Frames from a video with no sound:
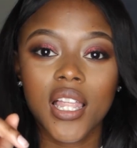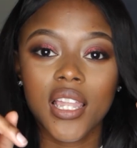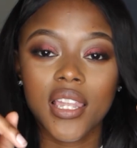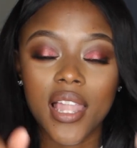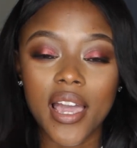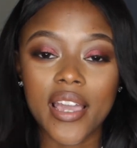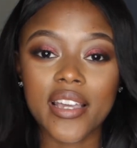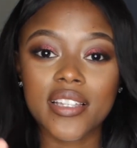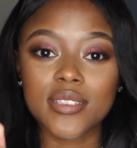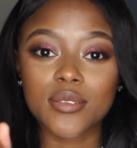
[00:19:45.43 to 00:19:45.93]

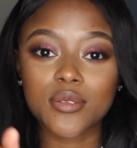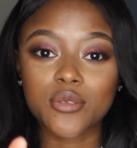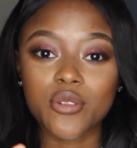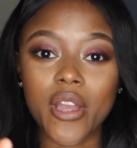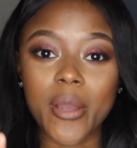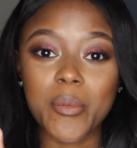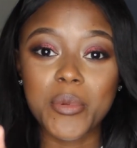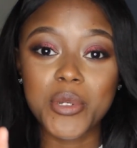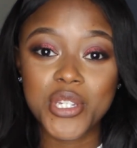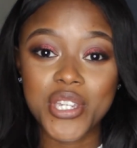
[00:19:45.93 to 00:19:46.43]
like,
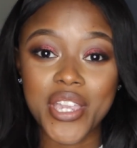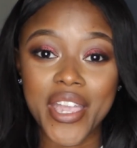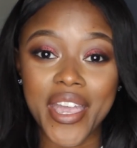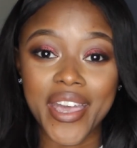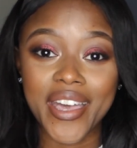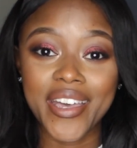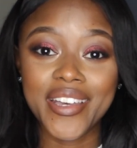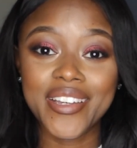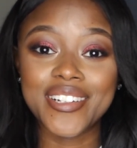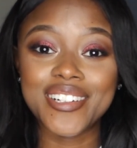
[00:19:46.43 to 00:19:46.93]
subscribe,
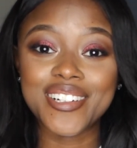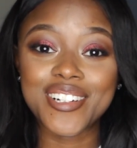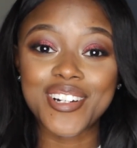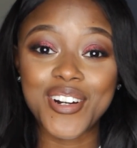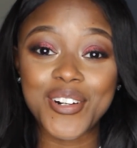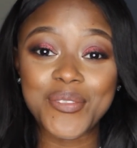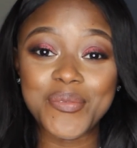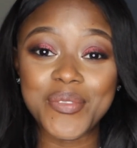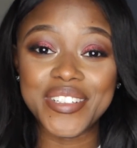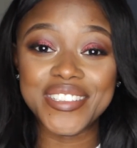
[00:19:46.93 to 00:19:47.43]
share,
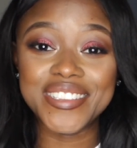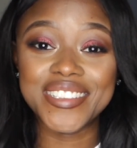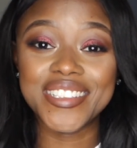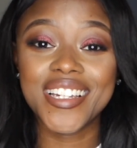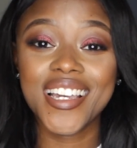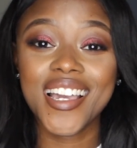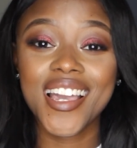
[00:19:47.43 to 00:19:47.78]
comment,